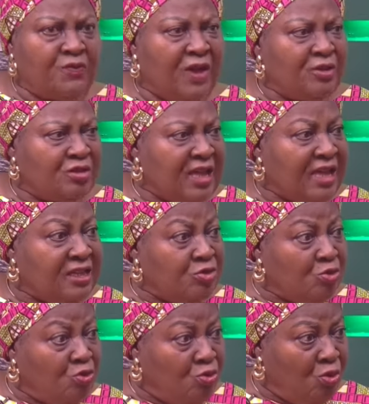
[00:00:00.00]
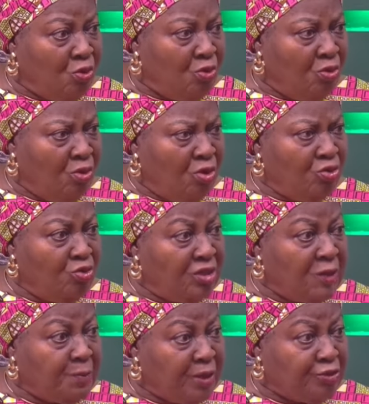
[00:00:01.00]
for a society to grow, you
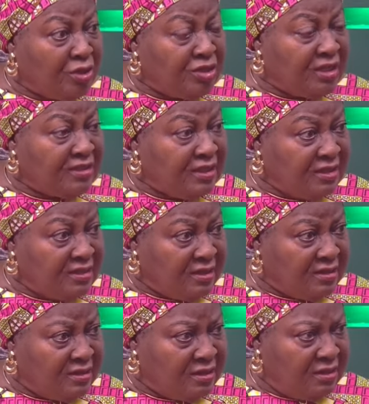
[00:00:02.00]
need patriotic citizens.